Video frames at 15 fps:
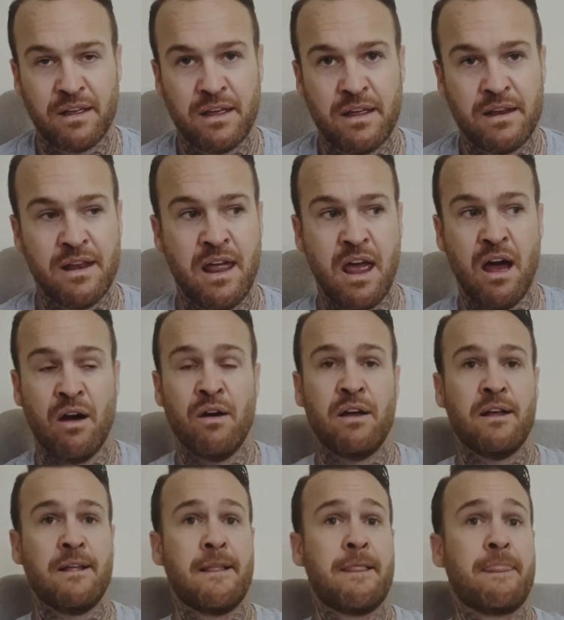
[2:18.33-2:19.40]
Now,
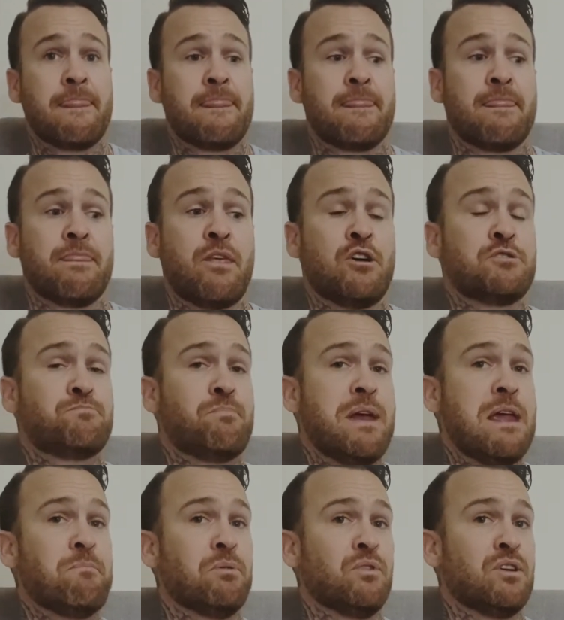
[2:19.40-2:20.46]
those
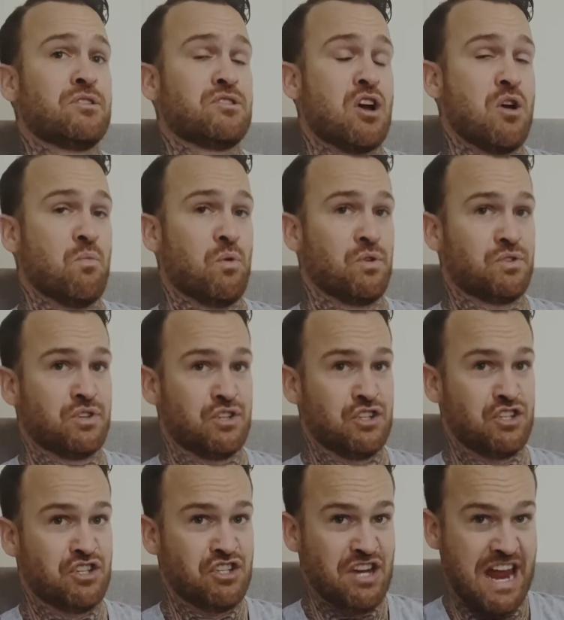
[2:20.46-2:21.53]
people that don't want to
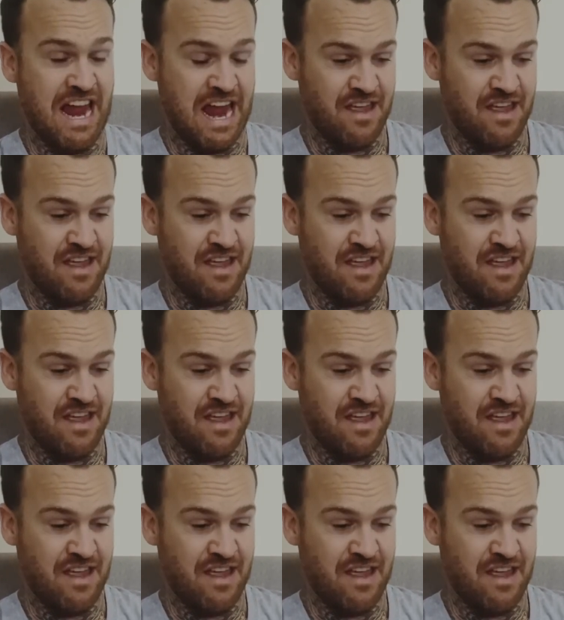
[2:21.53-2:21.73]
share,